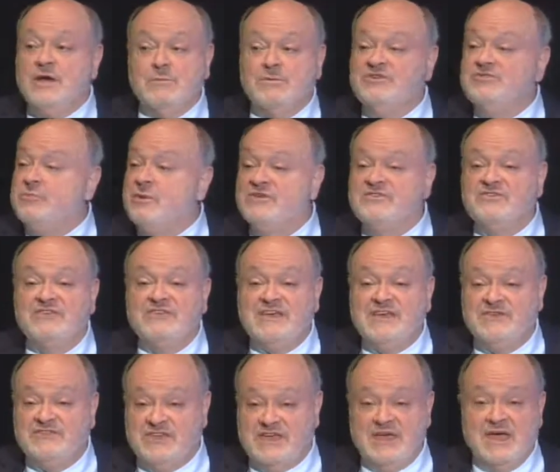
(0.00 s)
which wasn't
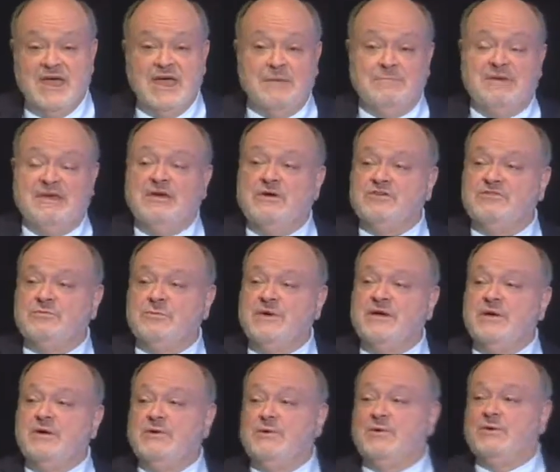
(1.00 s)
easy because
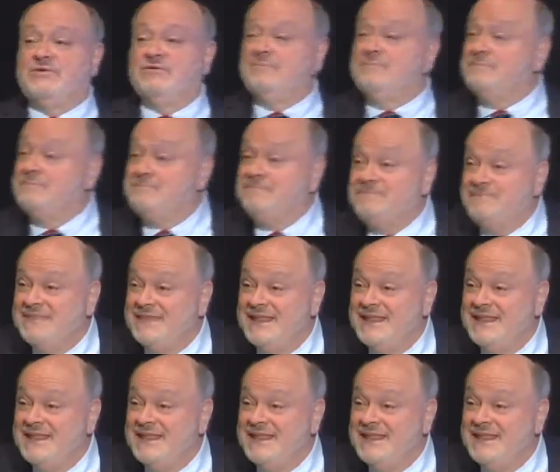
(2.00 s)
we all, hmm?